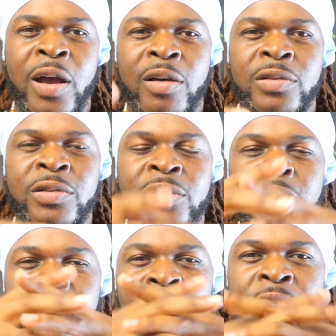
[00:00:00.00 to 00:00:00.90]
house
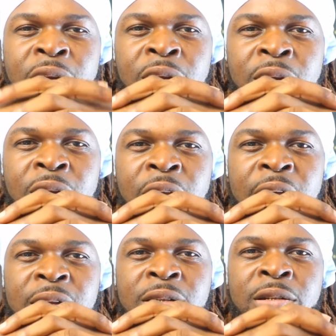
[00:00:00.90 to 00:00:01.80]

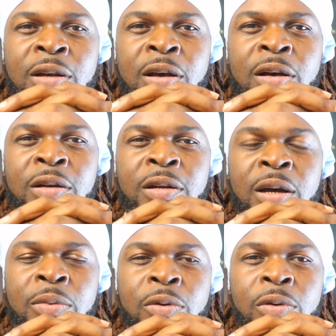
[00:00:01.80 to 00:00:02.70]
and saw her
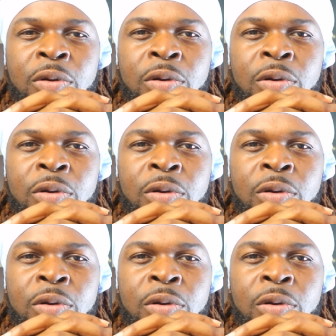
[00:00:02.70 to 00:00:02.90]
double